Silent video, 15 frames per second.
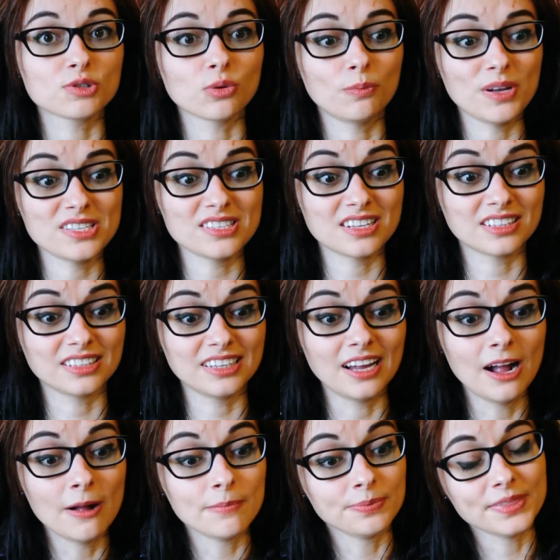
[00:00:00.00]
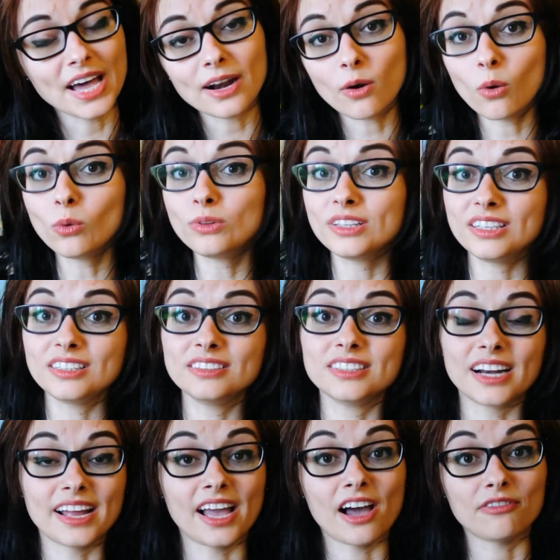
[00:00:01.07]
So basically, not only
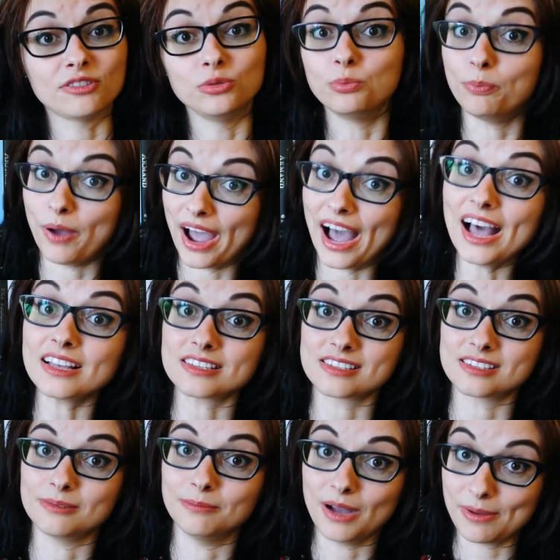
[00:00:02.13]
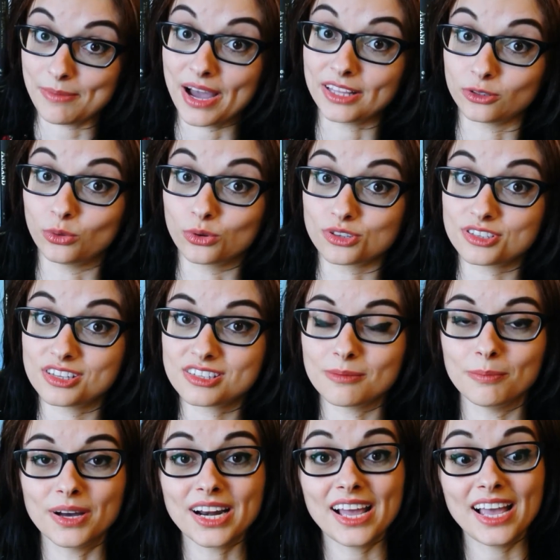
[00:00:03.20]
did I have to pass my math courses,
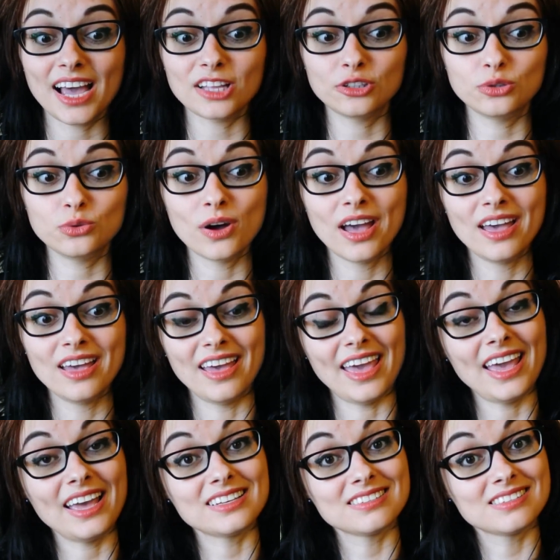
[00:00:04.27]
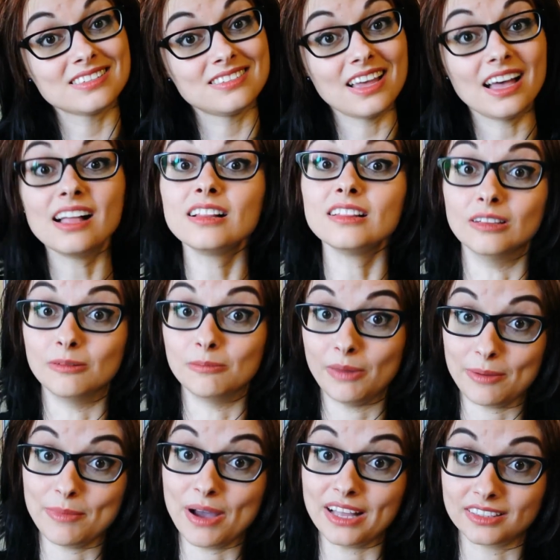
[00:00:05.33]
but I had to excel
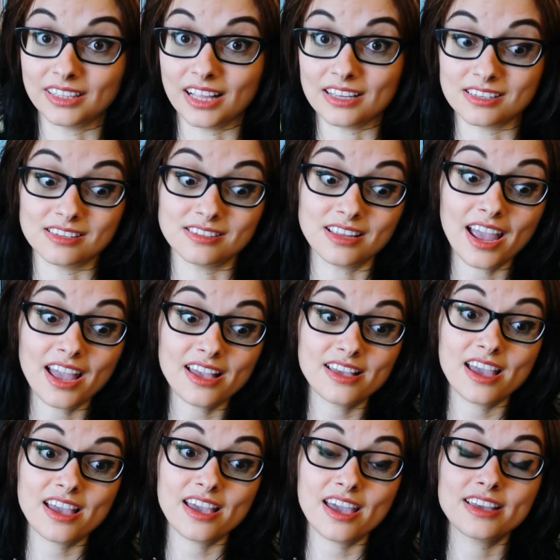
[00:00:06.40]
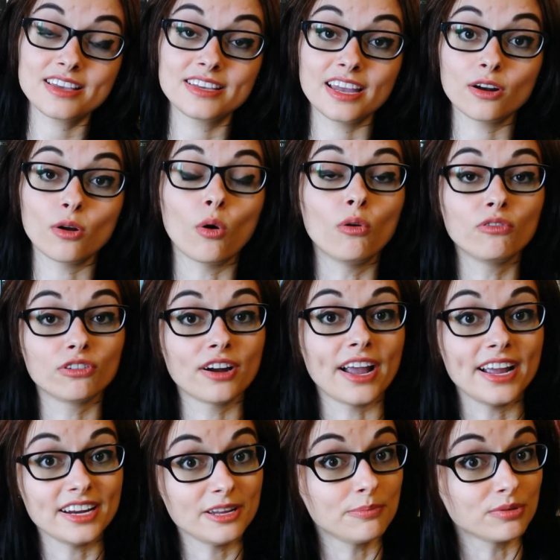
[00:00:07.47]
my math classes, aka get over
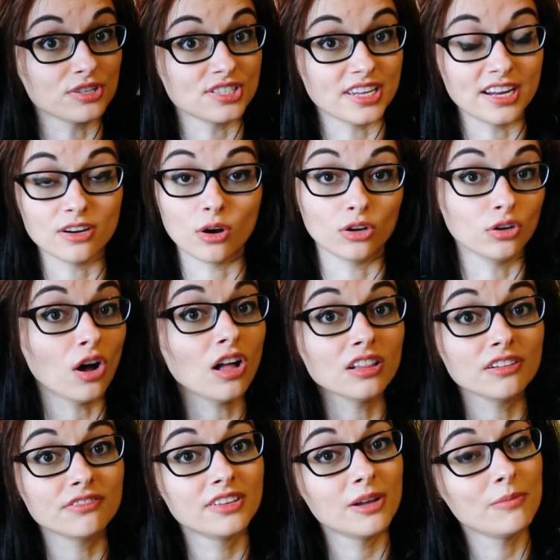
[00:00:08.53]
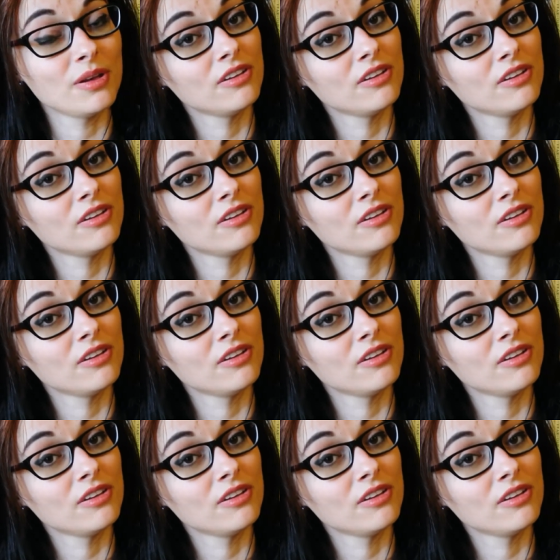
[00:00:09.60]
80% on all of them.